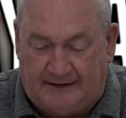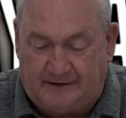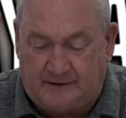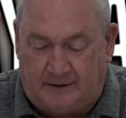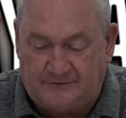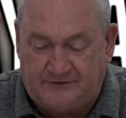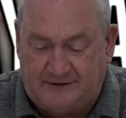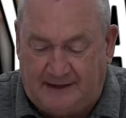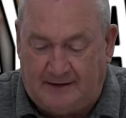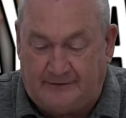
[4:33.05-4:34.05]
and cost
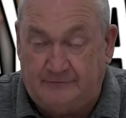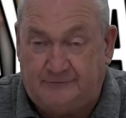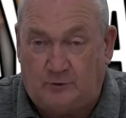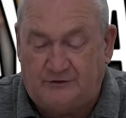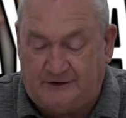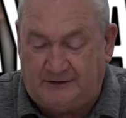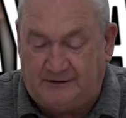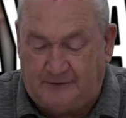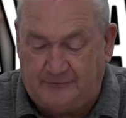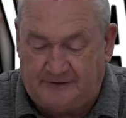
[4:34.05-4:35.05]
the county
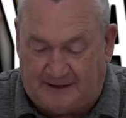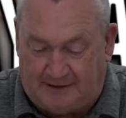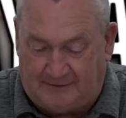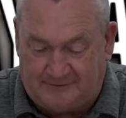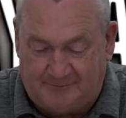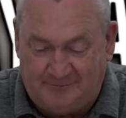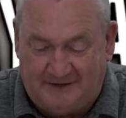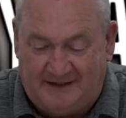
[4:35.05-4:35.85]
$1,400.